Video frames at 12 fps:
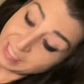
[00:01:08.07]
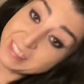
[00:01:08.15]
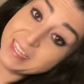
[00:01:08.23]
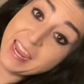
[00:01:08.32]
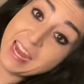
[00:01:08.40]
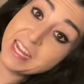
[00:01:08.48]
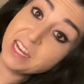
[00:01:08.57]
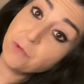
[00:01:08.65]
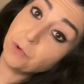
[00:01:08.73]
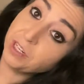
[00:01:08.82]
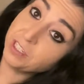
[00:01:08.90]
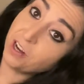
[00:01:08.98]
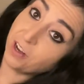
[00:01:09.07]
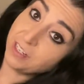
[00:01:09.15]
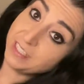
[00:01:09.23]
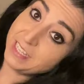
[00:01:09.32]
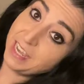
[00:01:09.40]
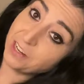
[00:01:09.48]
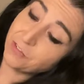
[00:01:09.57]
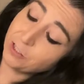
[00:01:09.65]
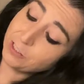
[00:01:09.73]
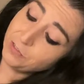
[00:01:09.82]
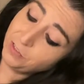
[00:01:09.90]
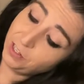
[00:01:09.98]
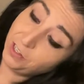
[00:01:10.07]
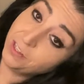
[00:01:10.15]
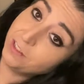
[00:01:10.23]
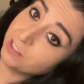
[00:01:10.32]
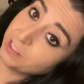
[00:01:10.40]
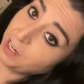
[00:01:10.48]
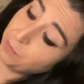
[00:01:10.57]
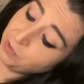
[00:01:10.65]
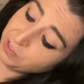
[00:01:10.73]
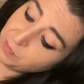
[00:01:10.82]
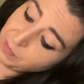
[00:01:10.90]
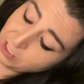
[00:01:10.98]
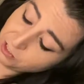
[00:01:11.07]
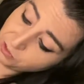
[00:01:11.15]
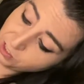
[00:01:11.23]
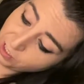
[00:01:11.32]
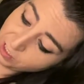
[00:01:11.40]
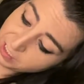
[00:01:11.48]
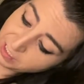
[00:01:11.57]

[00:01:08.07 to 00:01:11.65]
an 81 card deck, first of all. There's a couple special cards in